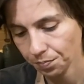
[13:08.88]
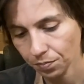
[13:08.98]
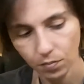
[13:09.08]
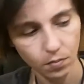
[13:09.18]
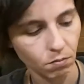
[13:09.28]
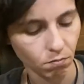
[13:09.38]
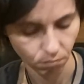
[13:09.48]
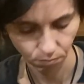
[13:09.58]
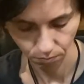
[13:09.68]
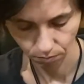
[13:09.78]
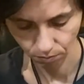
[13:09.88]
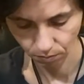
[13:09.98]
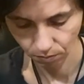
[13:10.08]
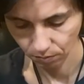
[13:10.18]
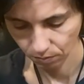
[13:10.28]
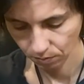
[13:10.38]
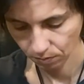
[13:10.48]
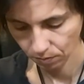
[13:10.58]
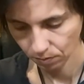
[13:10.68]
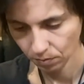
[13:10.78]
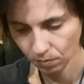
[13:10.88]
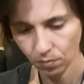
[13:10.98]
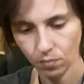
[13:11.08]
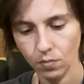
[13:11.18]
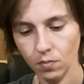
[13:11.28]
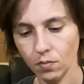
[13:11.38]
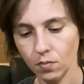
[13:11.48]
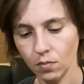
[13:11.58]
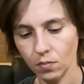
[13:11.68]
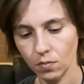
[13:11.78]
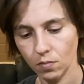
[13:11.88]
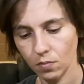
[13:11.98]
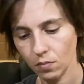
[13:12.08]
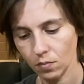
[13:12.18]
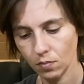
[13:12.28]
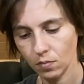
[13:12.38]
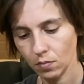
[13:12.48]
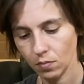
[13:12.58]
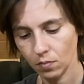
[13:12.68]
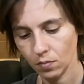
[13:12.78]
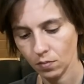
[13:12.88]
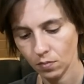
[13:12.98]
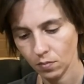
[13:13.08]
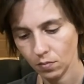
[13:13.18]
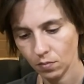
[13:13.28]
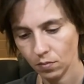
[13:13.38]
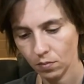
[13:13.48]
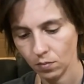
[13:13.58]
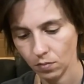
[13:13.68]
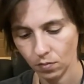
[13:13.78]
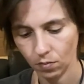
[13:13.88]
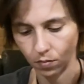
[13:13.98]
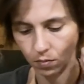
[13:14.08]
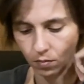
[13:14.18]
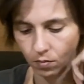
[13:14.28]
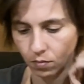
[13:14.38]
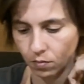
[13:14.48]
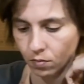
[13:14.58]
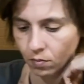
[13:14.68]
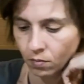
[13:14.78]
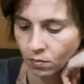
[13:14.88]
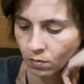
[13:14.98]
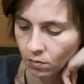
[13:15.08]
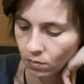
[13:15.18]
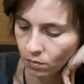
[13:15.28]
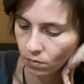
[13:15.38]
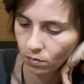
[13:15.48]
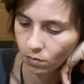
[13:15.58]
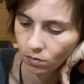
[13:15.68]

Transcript: No one is speaking in this clip.